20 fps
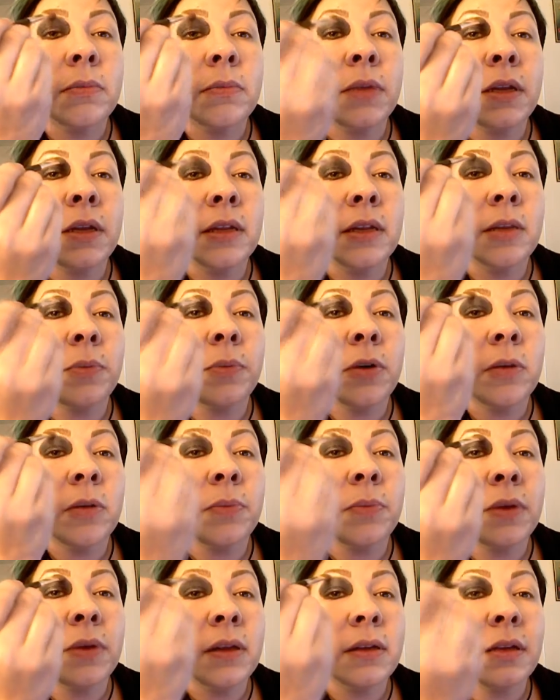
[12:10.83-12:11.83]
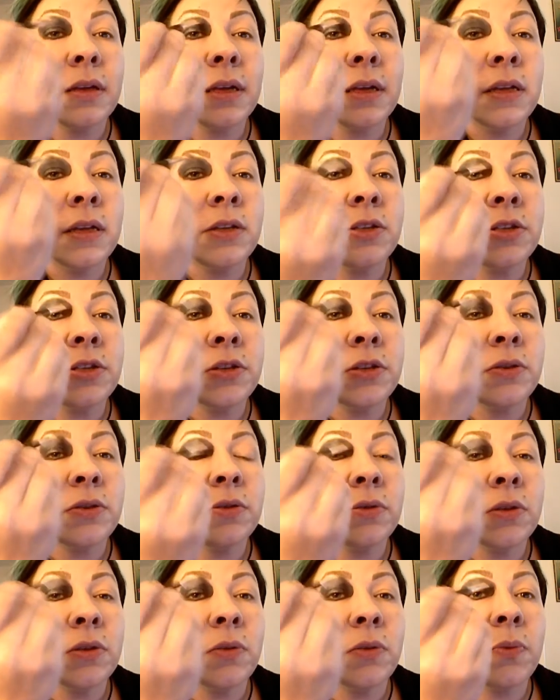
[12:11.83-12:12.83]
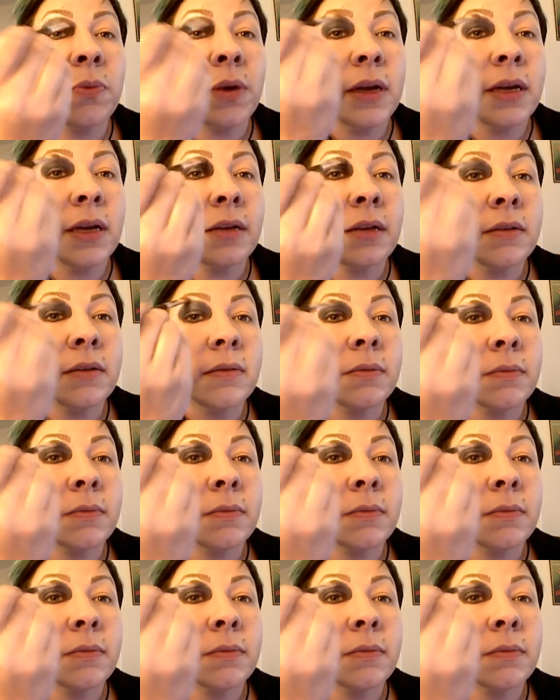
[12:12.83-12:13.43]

Blending the purple into the white.